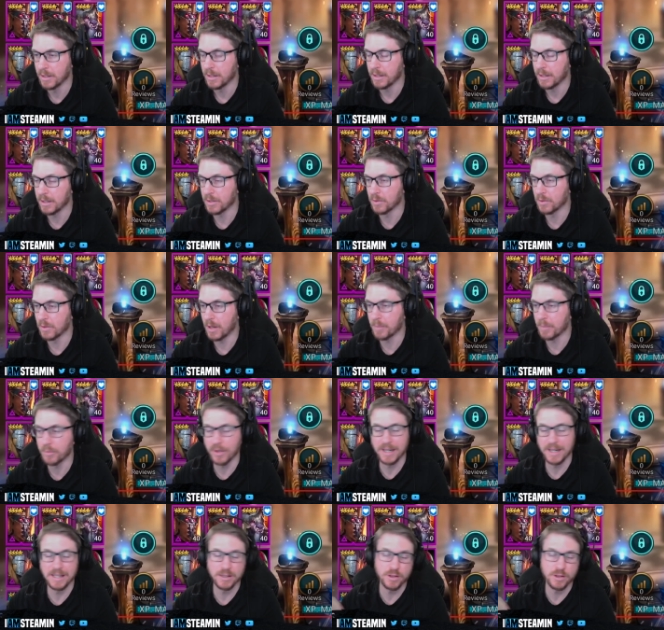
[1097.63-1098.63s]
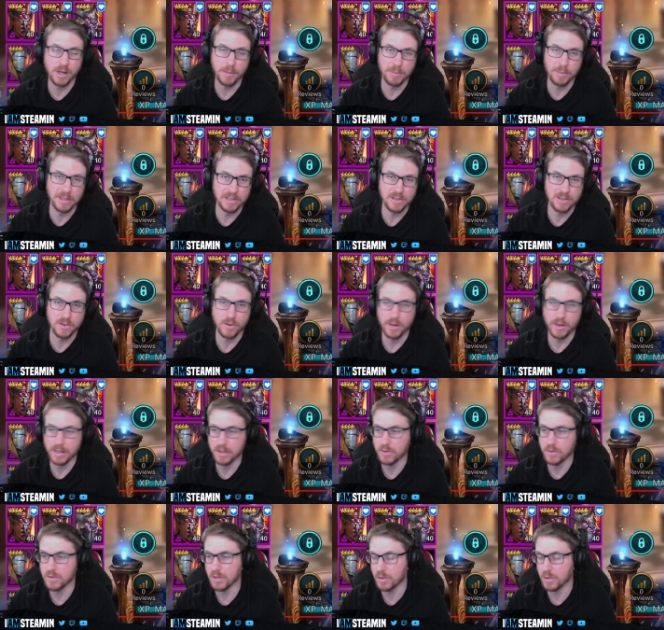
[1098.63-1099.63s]
You know, upgrade a champion, sorry,
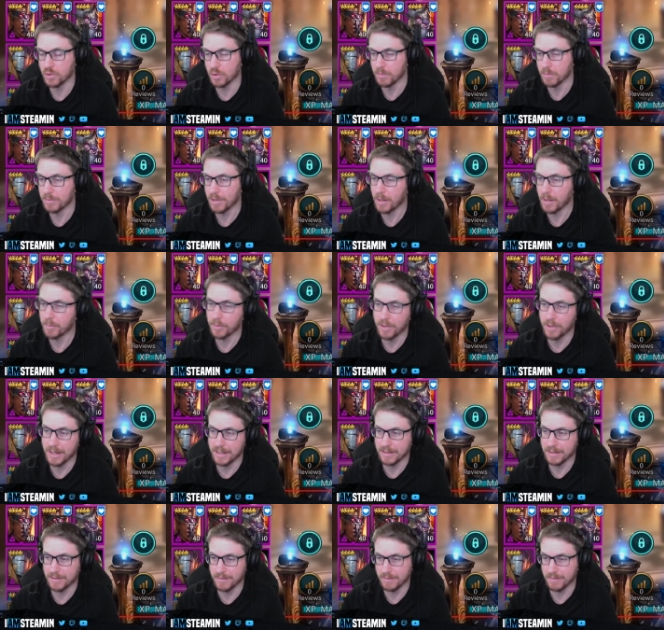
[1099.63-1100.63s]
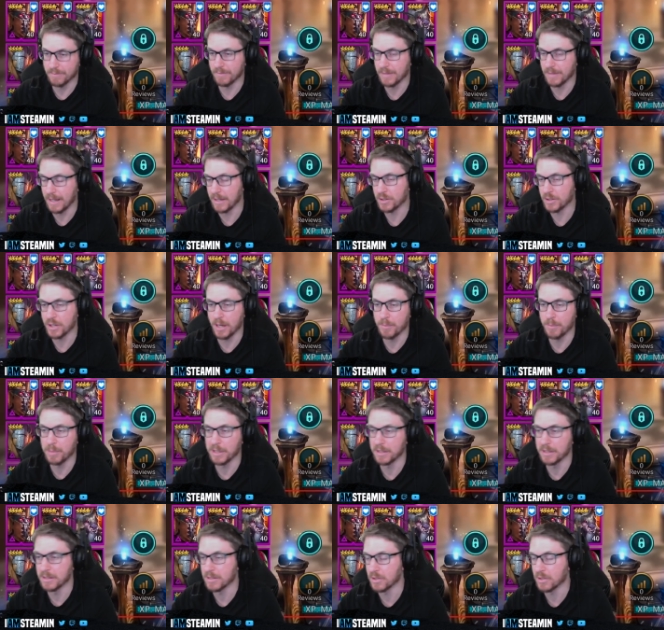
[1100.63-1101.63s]
use a dupe to upgrade that
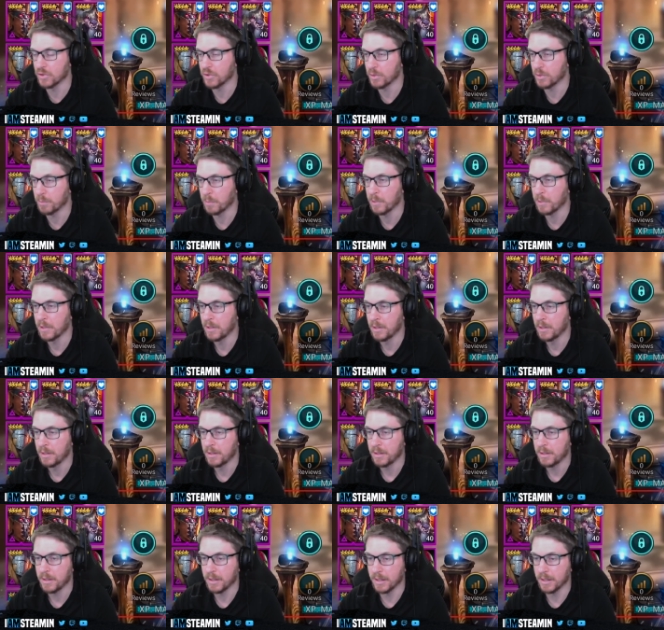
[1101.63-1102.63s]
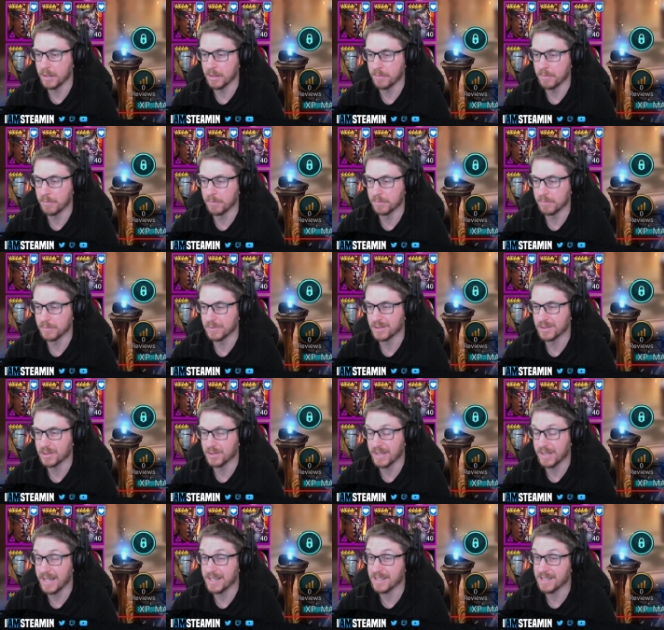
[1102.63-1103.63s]
champion is a dupe. Um, so
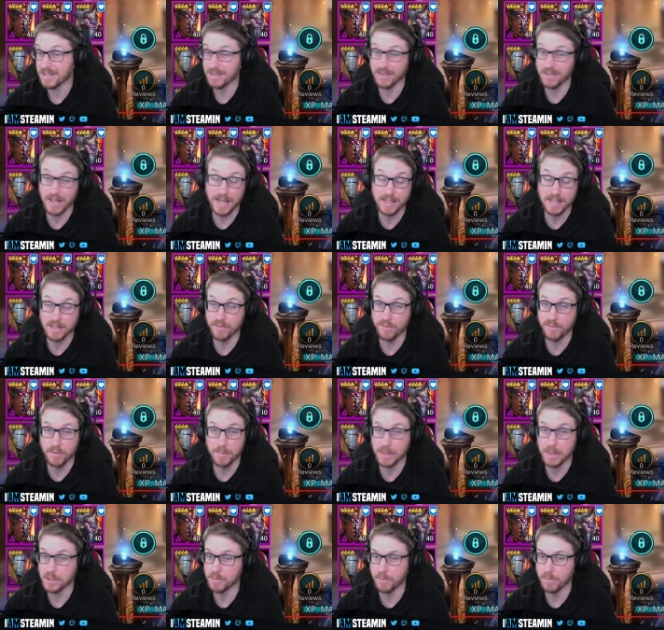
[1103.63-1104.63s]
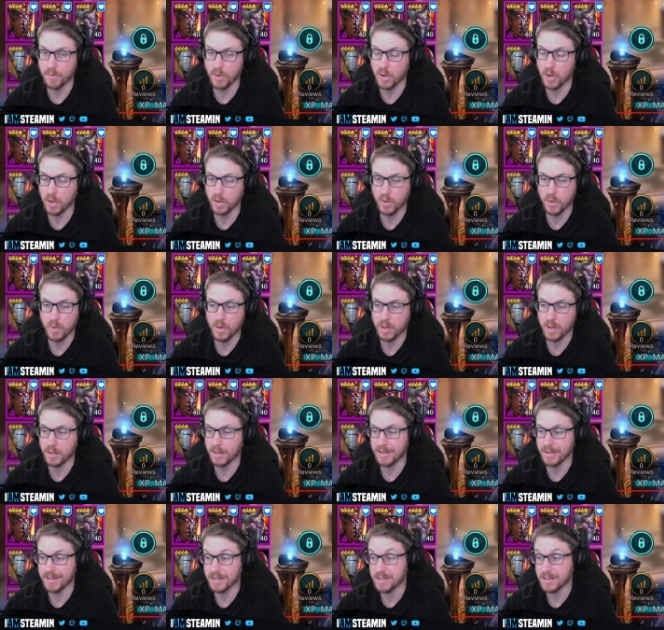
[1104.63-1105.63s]
that's the last information we've got to go on,
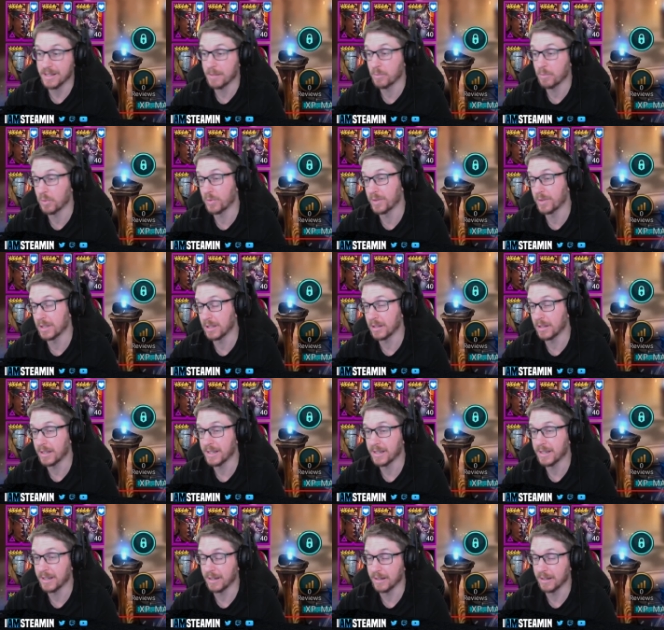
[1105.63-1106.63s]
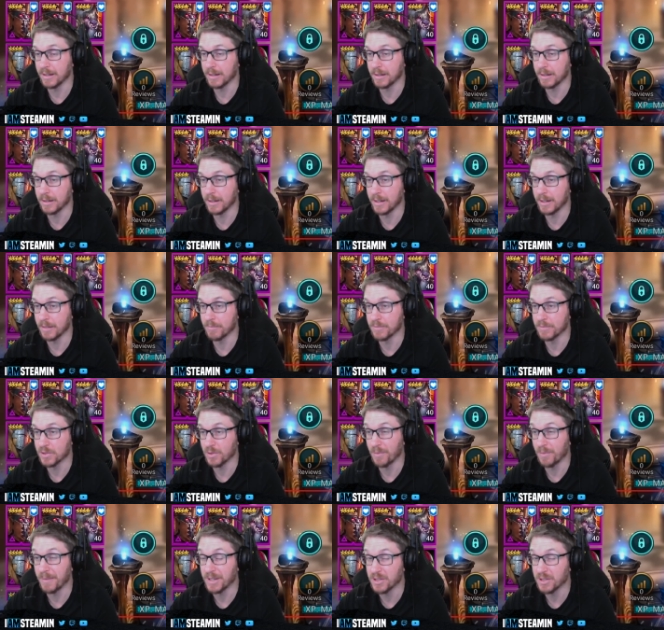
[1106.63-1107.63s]
and they're saying we'll really like it. Um,
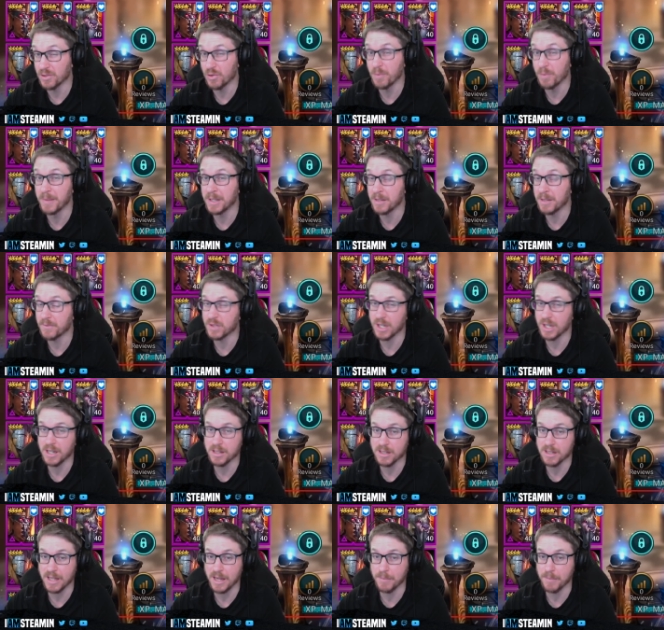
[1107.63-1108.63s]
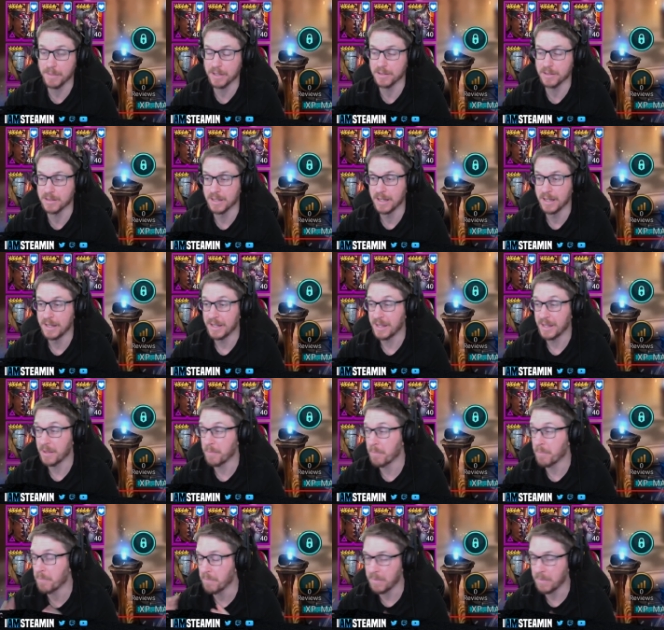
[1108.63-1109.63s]
so I'm assuming they've changed that because they
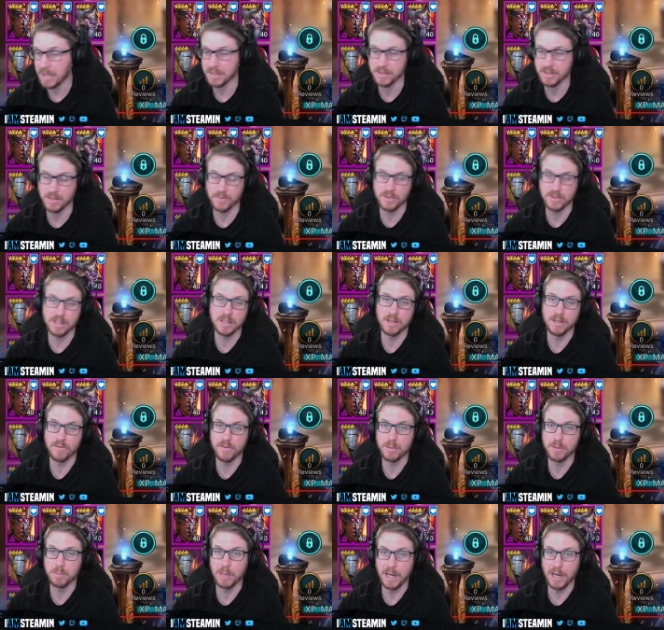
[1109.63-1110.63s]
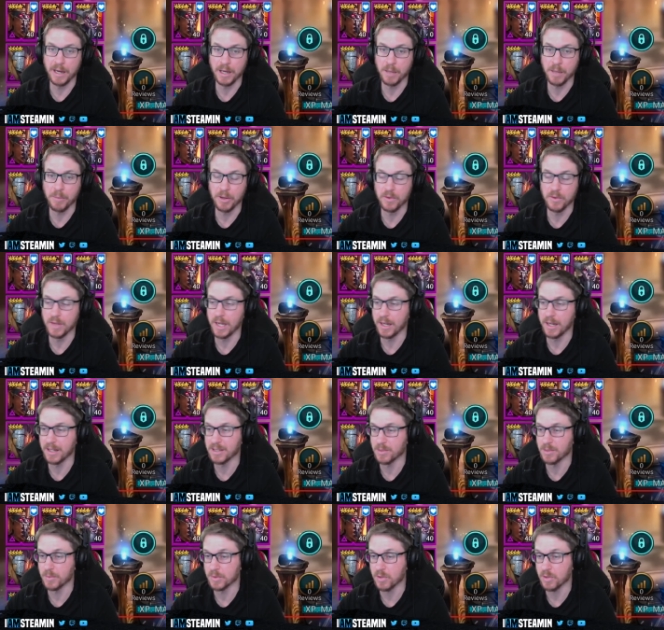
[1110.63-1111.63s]
must have seen the feedback about that
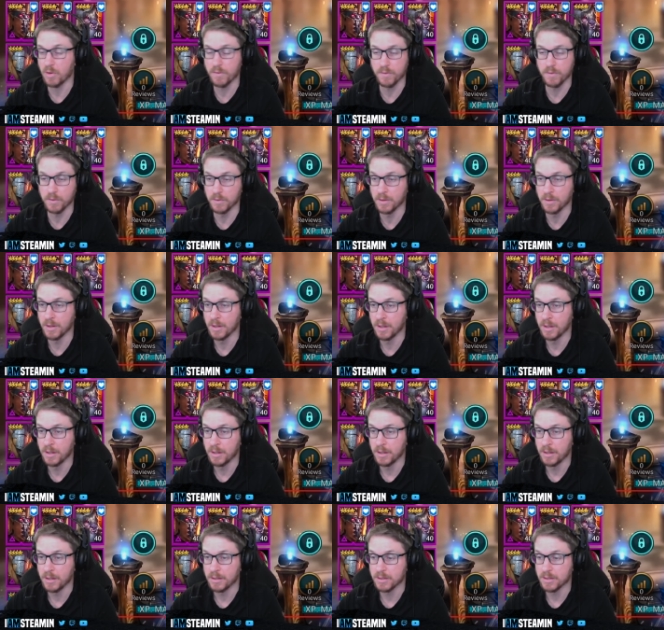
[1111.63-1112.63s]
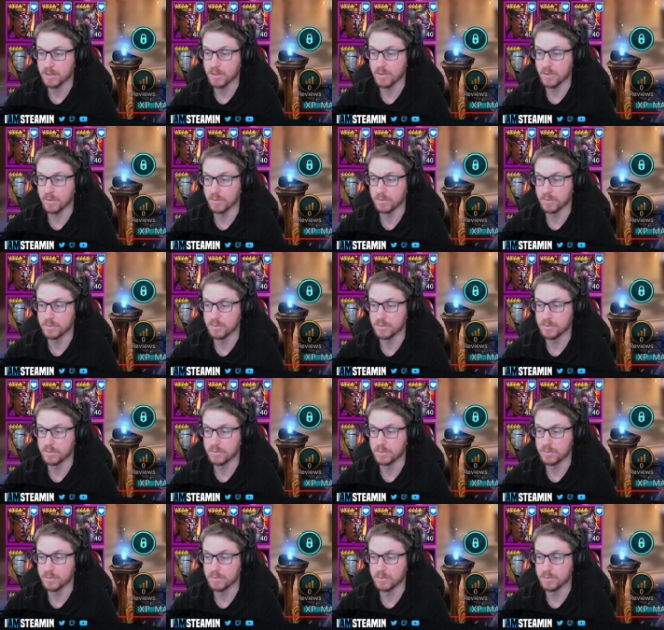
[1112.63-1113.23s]
because it was awful. So